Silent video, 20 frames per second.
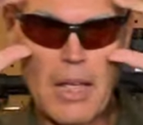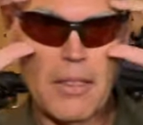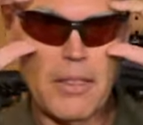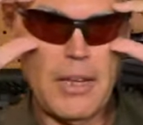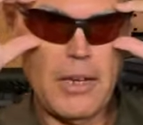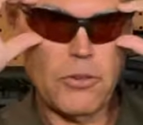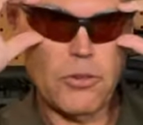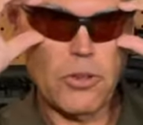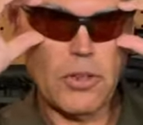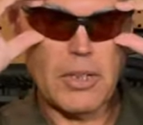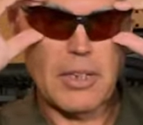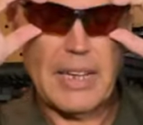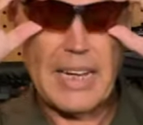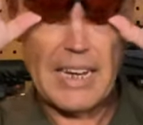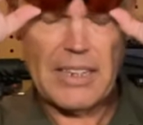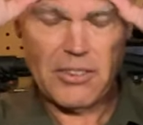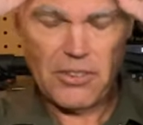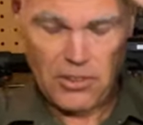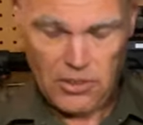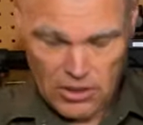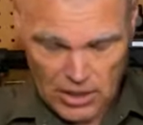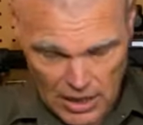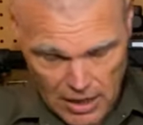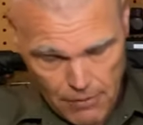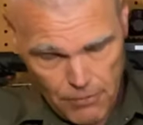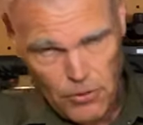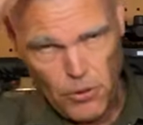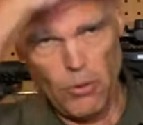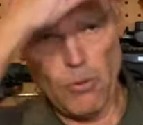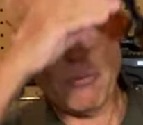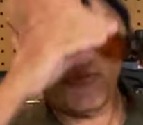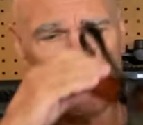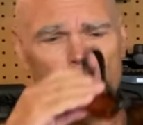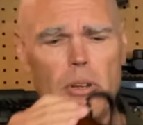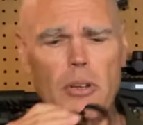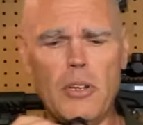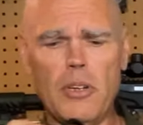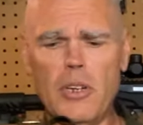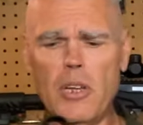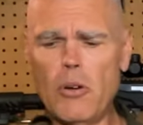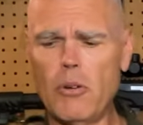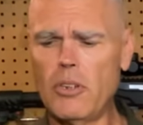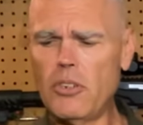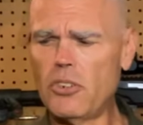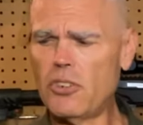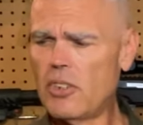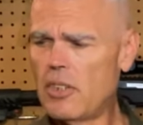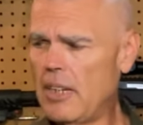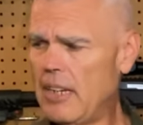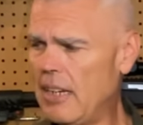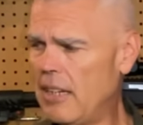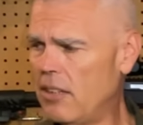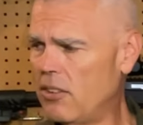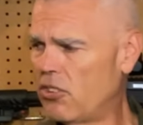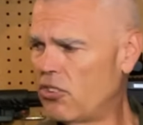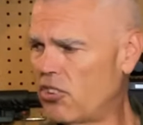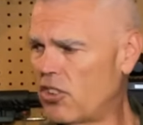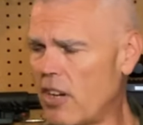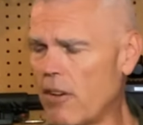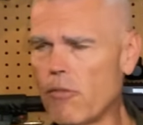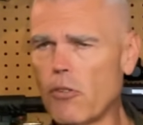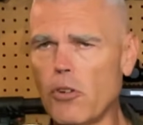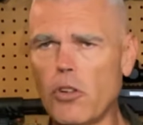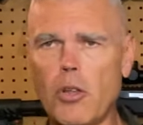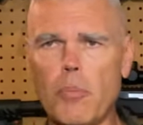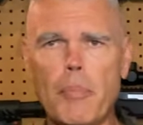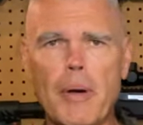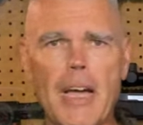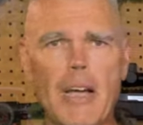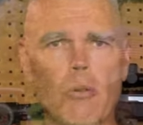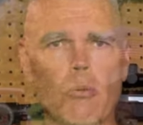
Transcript: These are the glasses. If you've noticed in several of my